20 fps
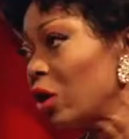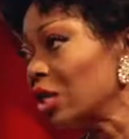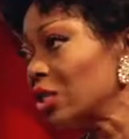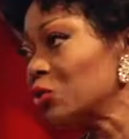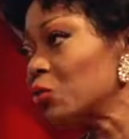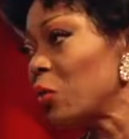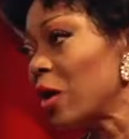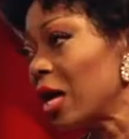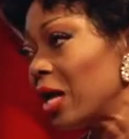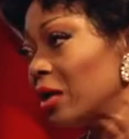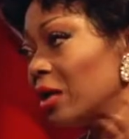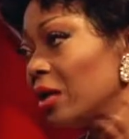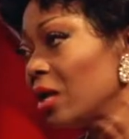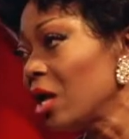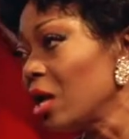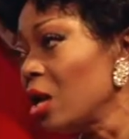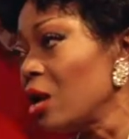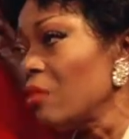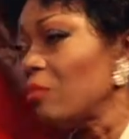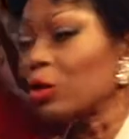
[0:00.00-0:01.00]
as well.
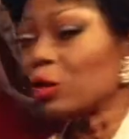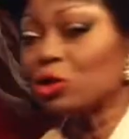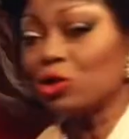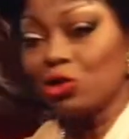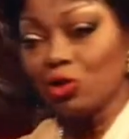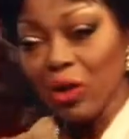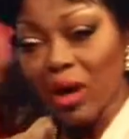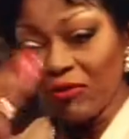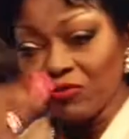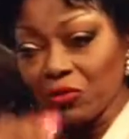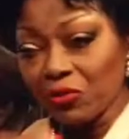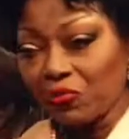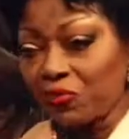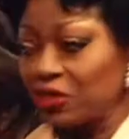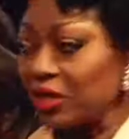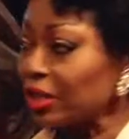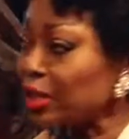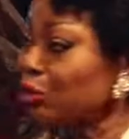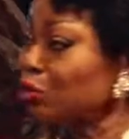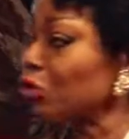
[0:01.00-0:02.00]
Because you have to
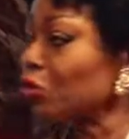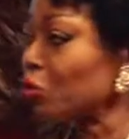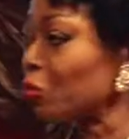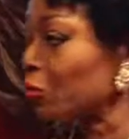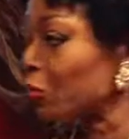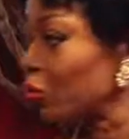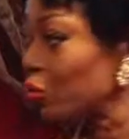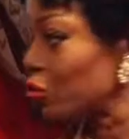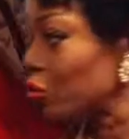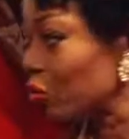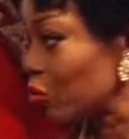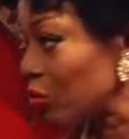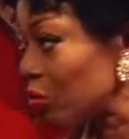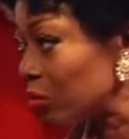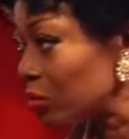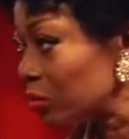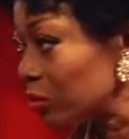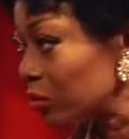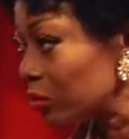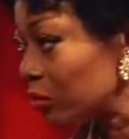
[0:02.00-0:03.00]
fit into the protocol,
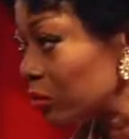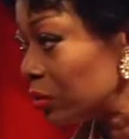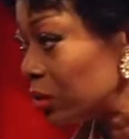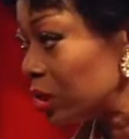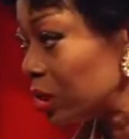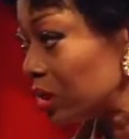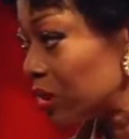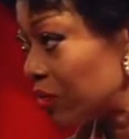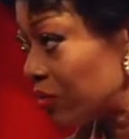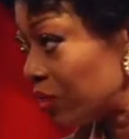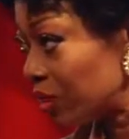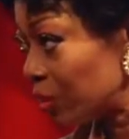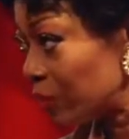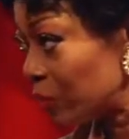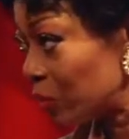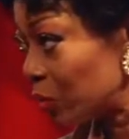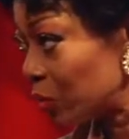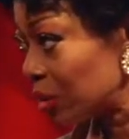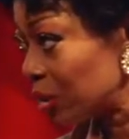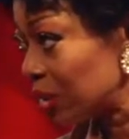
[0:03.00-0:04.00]
which is very
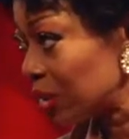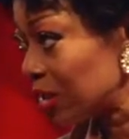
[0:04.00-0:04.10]
important.